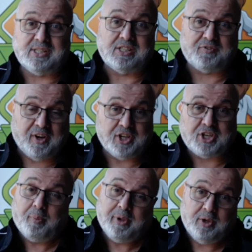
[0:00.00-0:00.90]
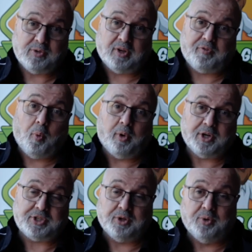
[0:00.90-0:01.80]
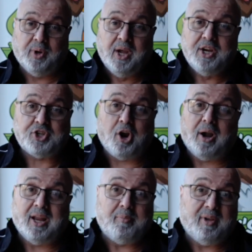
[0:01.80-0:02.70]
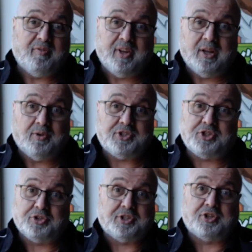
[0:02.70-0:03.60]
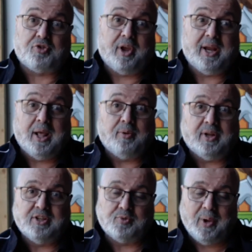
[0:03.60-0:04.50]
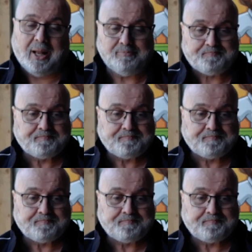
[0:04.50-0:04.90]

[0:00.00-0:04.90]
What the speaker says: it's finished and we use it for one or two Charlie and Me videos just to try it out as well.